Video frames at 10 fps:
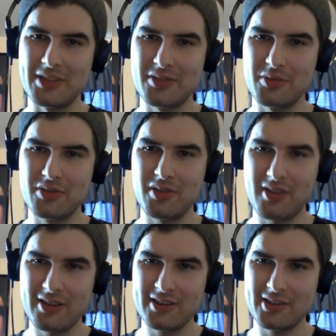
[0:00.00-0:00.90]
so
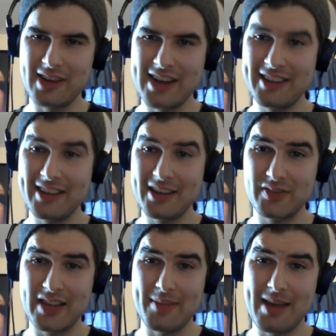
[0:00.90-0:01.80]
Solaris or anything else
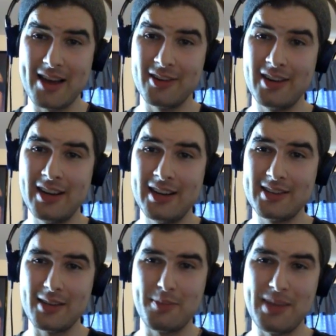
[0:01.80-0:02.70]
for that matter, it's
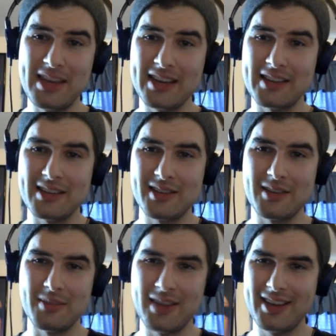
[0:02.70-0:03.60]
like being in the
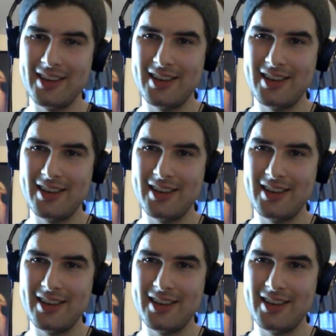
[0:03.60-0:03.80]
cinema.